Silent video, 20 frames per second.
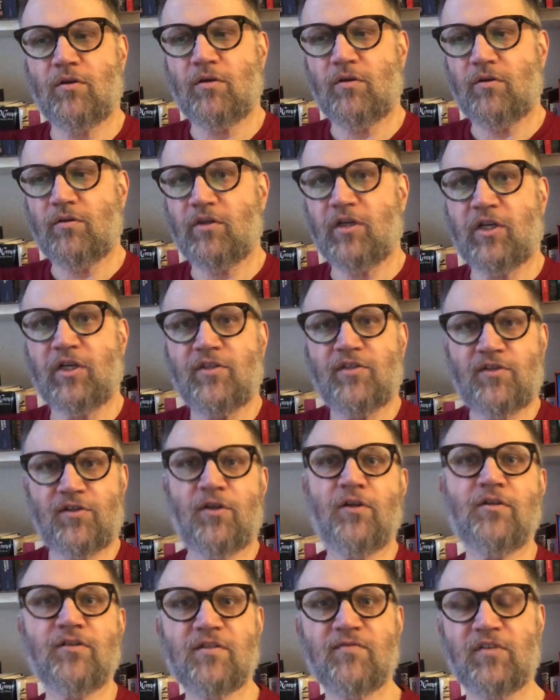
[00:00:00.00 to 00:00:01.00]
the
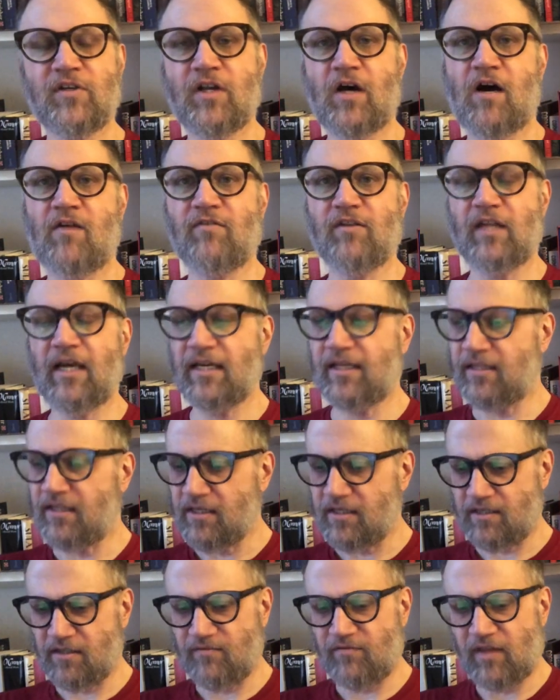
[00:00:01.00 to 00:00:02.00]
concerns of a novel like
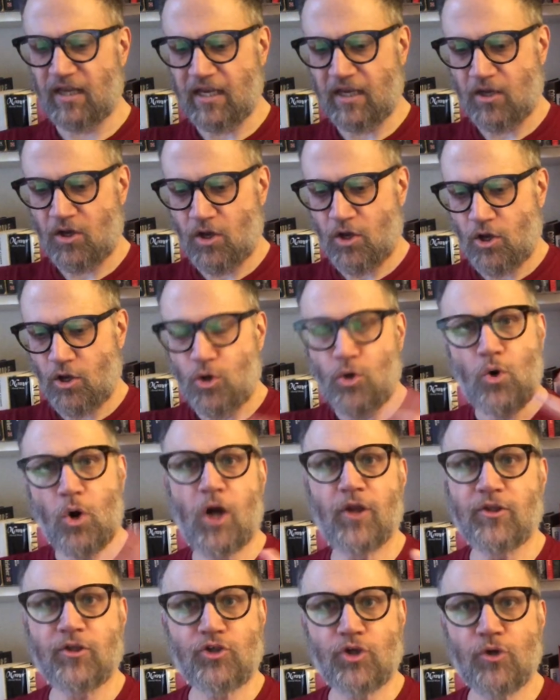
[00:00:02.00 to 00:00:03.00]
this, of like, who
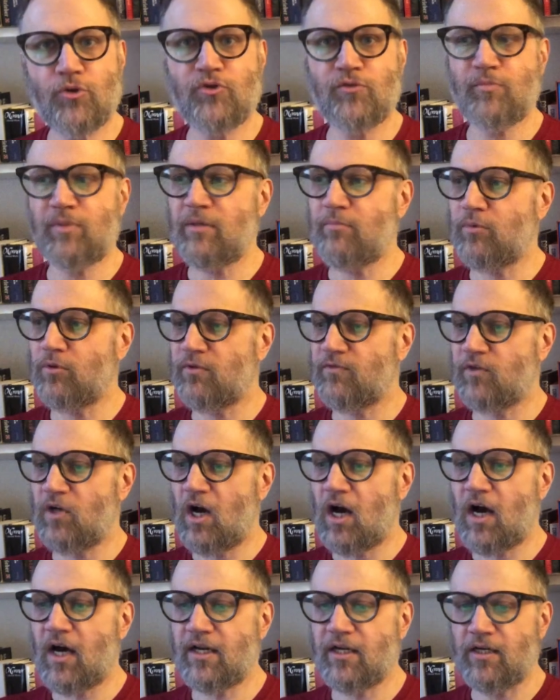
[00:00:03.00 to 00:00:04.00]
are the chosen people of God?